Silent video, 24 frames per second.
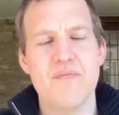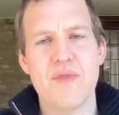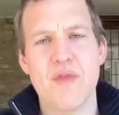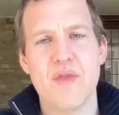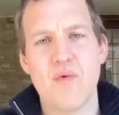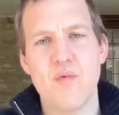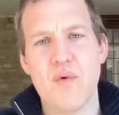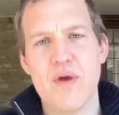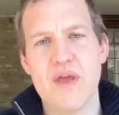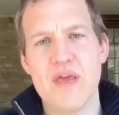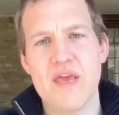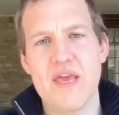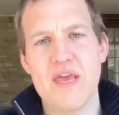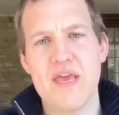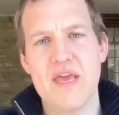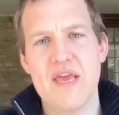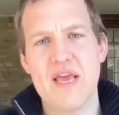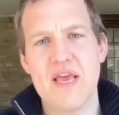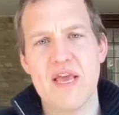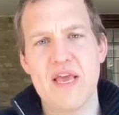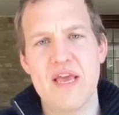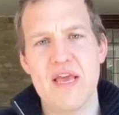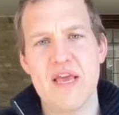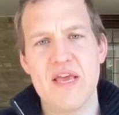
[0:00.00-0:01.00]

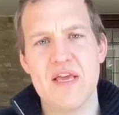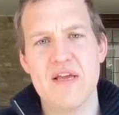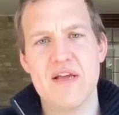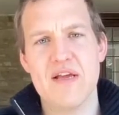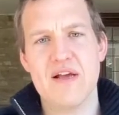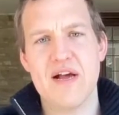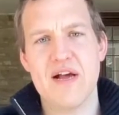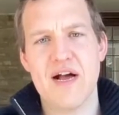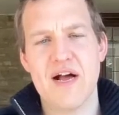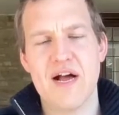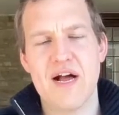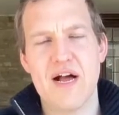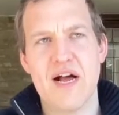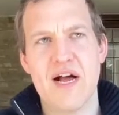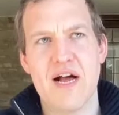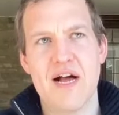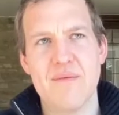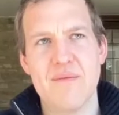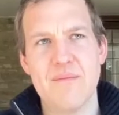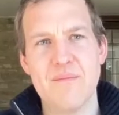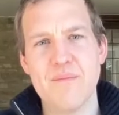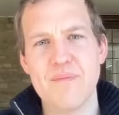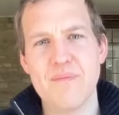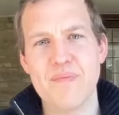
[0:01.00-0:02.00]
we
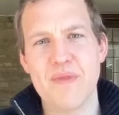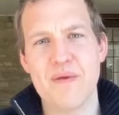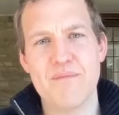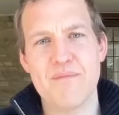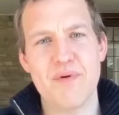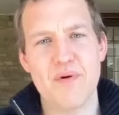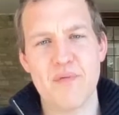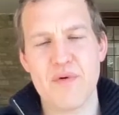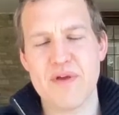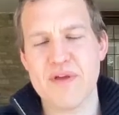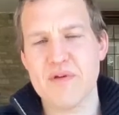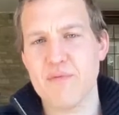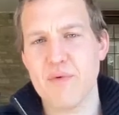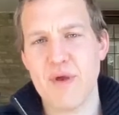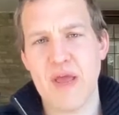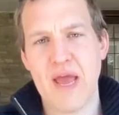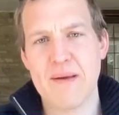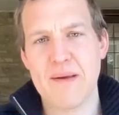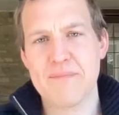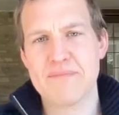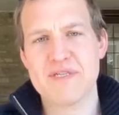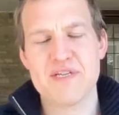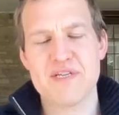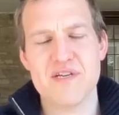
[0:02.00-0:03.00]
But we
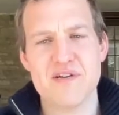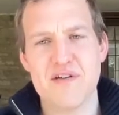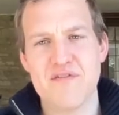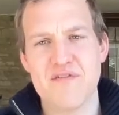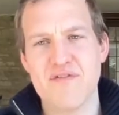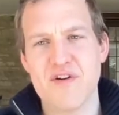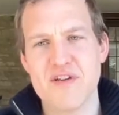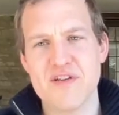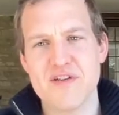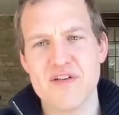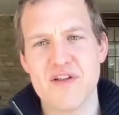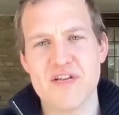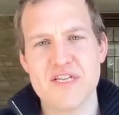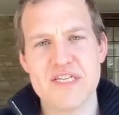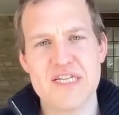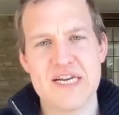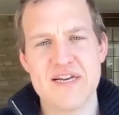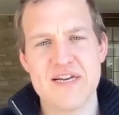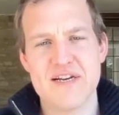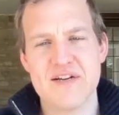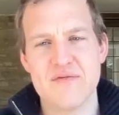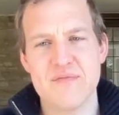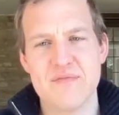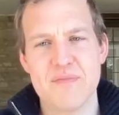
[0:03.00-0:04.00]
absolutely fund
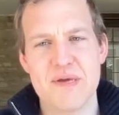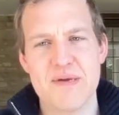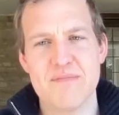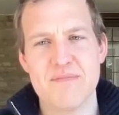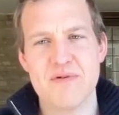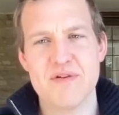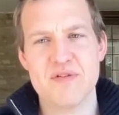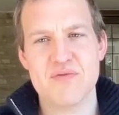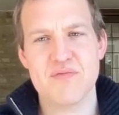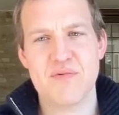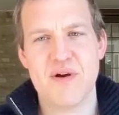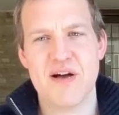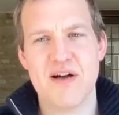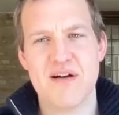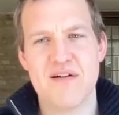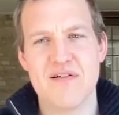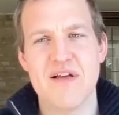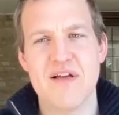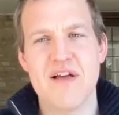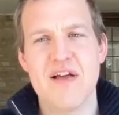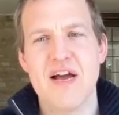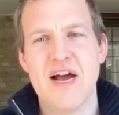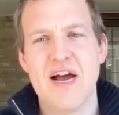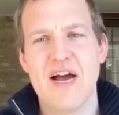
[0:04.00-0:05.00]
non-technical people as
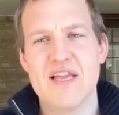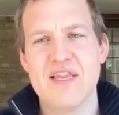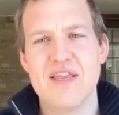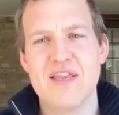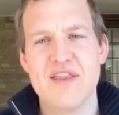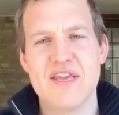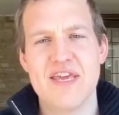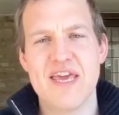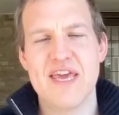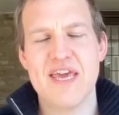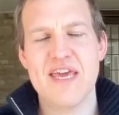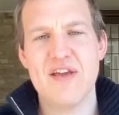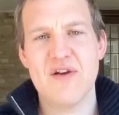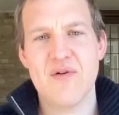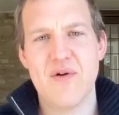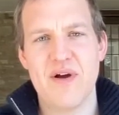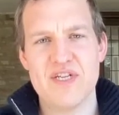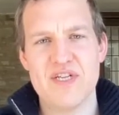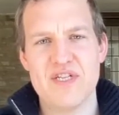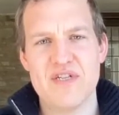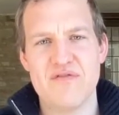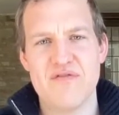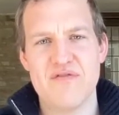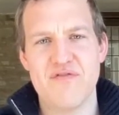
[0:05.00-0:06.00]
well. I think the key
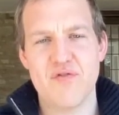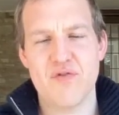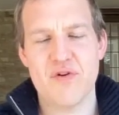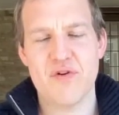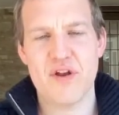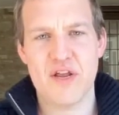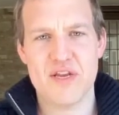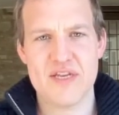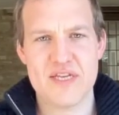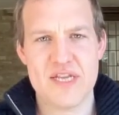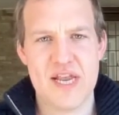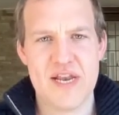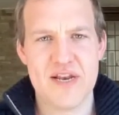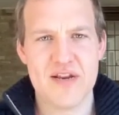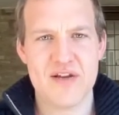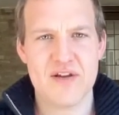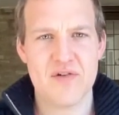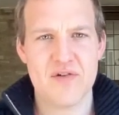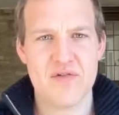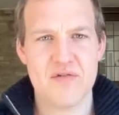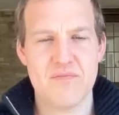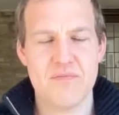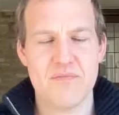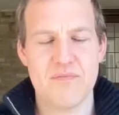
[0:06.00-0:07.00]
question for a
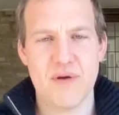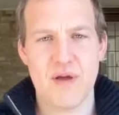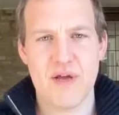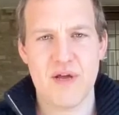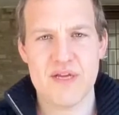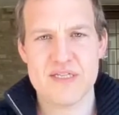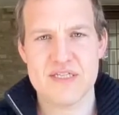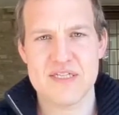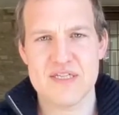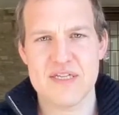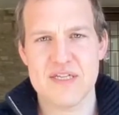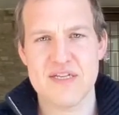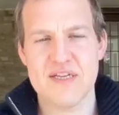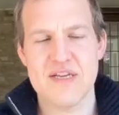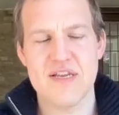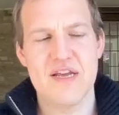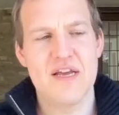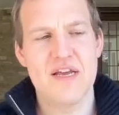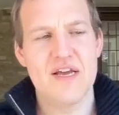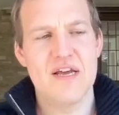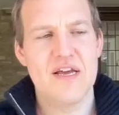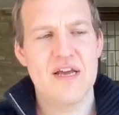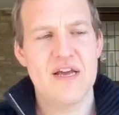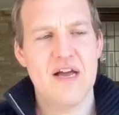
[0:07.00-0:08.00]
non-technical person
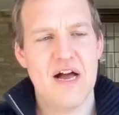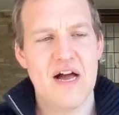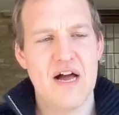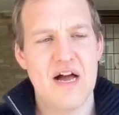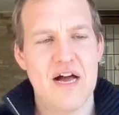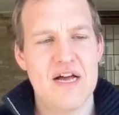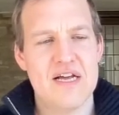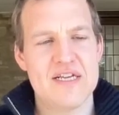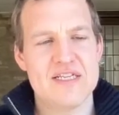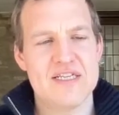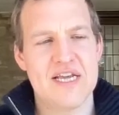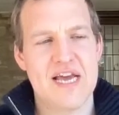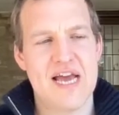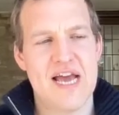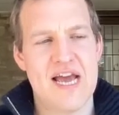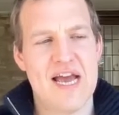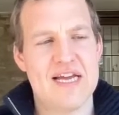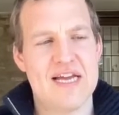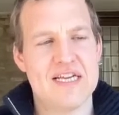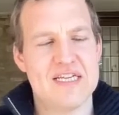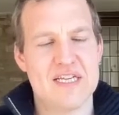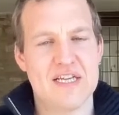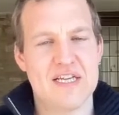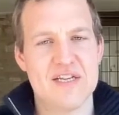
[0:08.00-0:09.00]
to
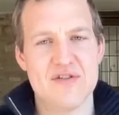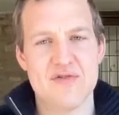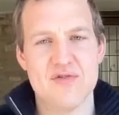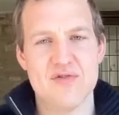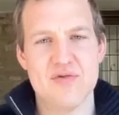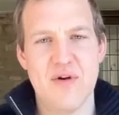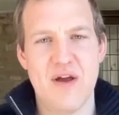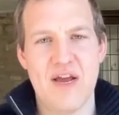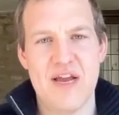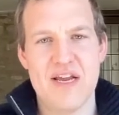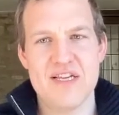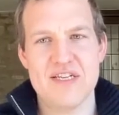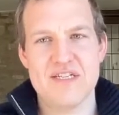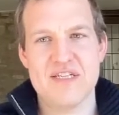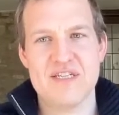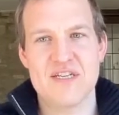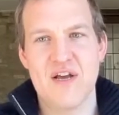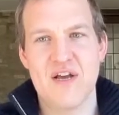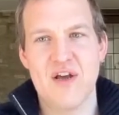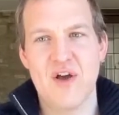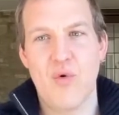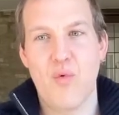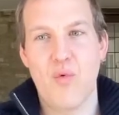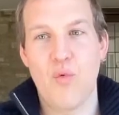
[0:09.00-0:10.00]
ask is always,
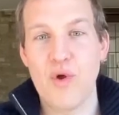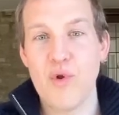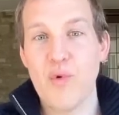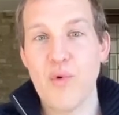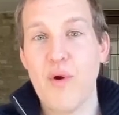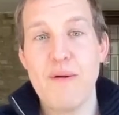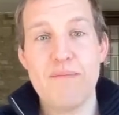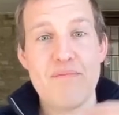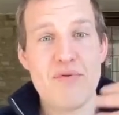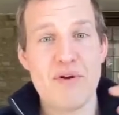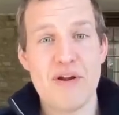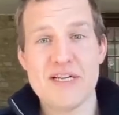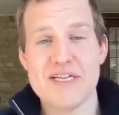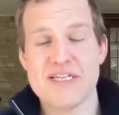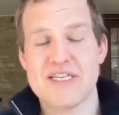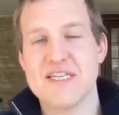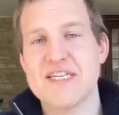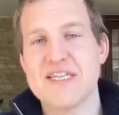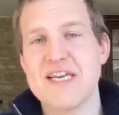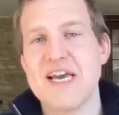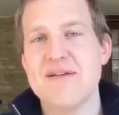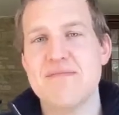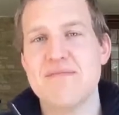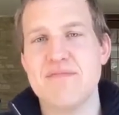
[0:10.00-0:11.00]
what do I bring to the
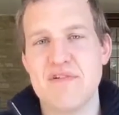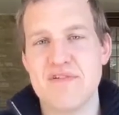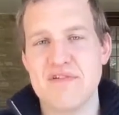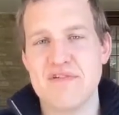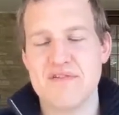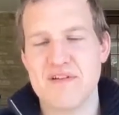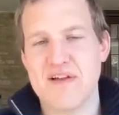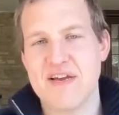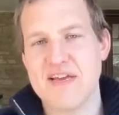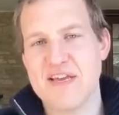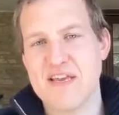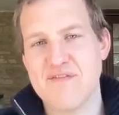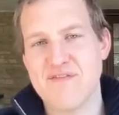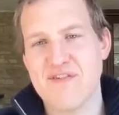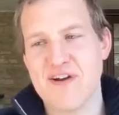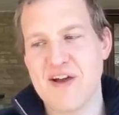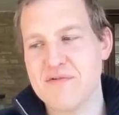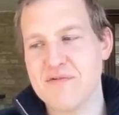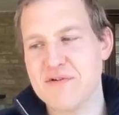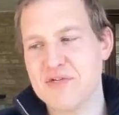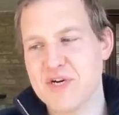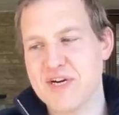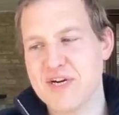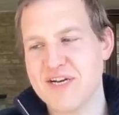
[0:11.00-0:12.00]
table? Like if I
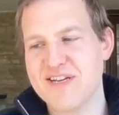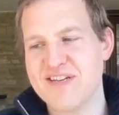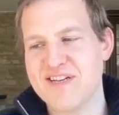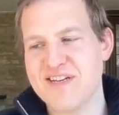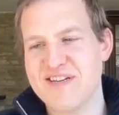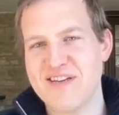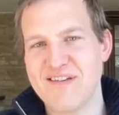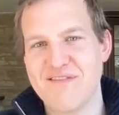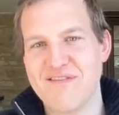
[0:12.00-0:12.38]
were trying to,